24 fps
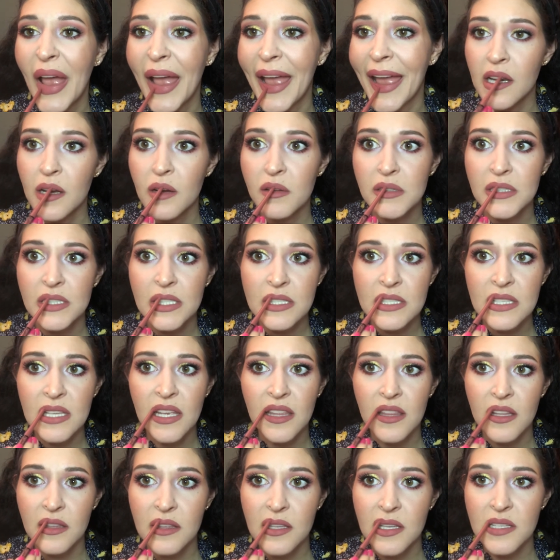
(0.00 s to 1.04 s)
And I want to say
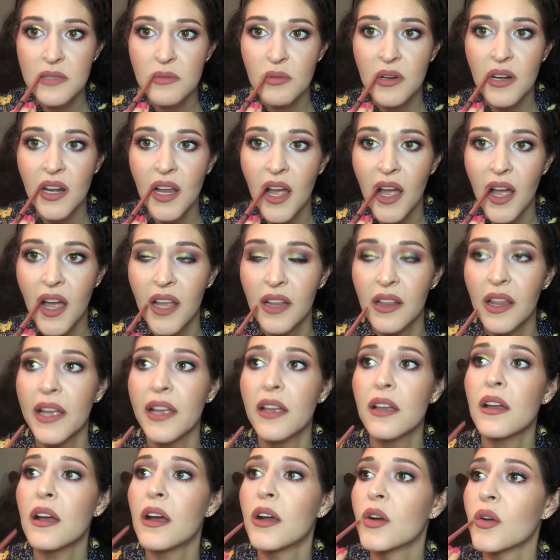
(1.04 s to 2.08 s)
that these were not
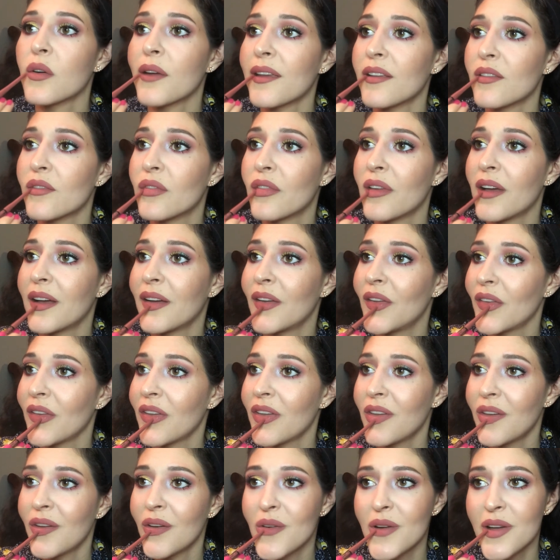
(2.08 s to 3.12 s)
like a great
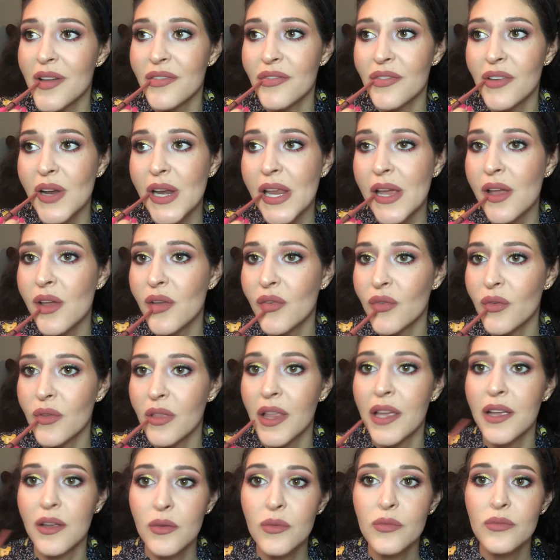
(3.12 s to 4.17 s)
value, if
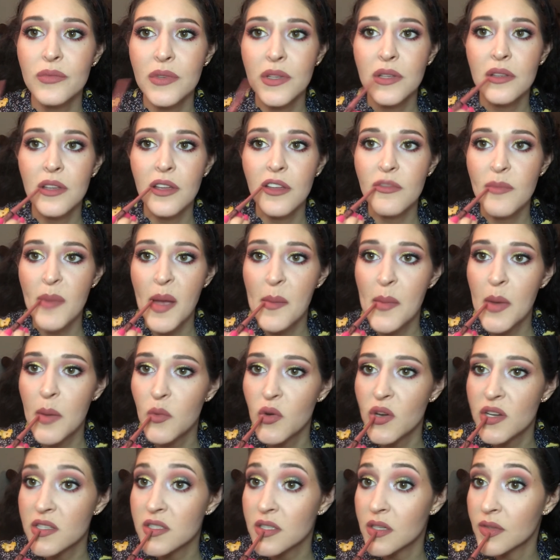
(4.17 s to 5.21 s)
my
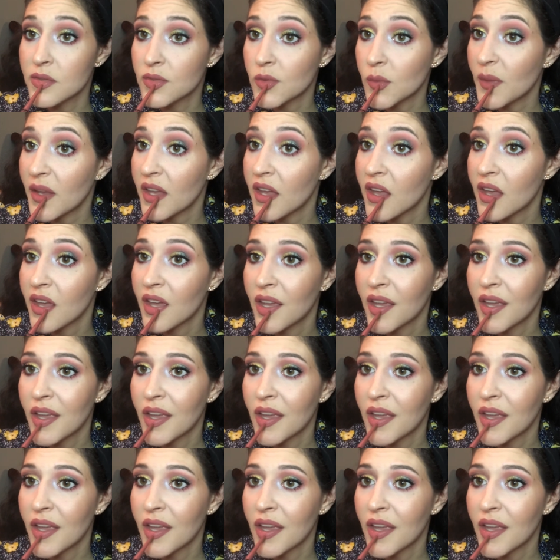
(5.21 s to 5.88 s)
memory serves me.